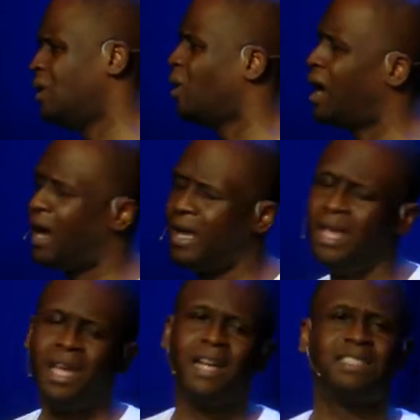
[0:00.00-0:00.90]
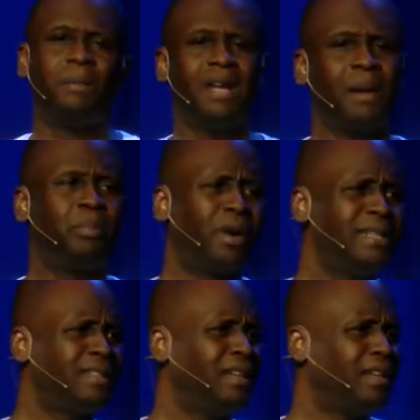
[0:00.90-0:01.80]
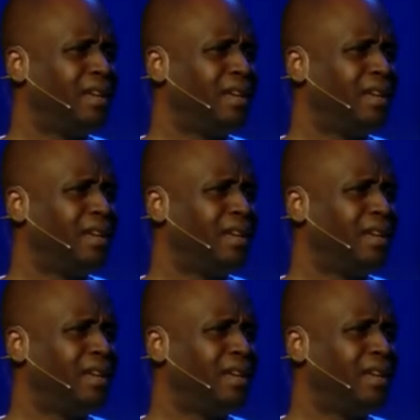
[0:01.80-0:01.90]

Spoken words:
Why? Because I'm not present.